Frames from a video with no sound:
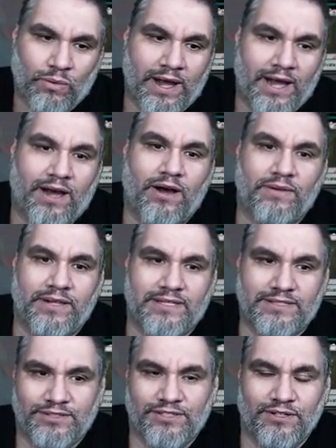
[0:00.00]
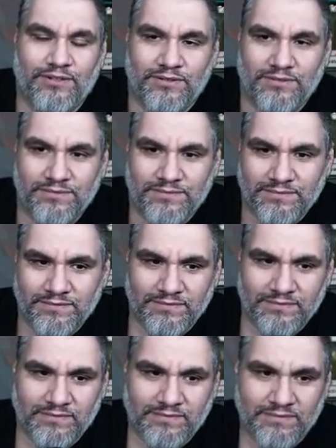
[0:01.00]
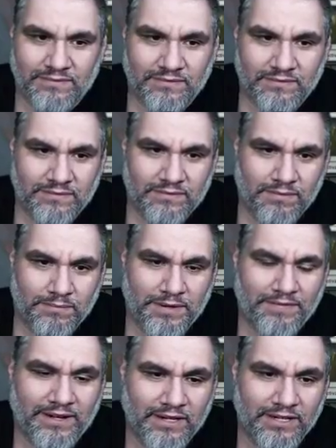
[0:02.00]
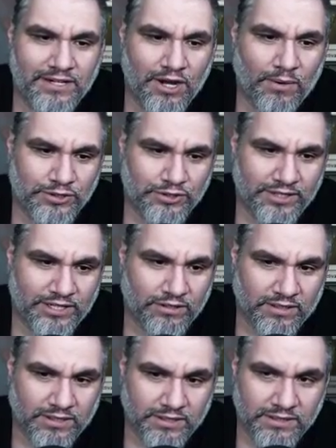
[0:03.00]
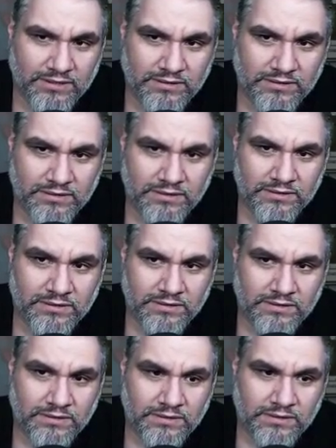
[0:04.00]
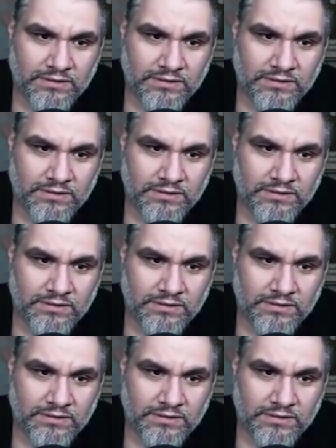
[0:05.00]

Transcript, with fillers: Wow, that's don't so... click no. But if I click no, we draw the Ilharg. Oh, okay.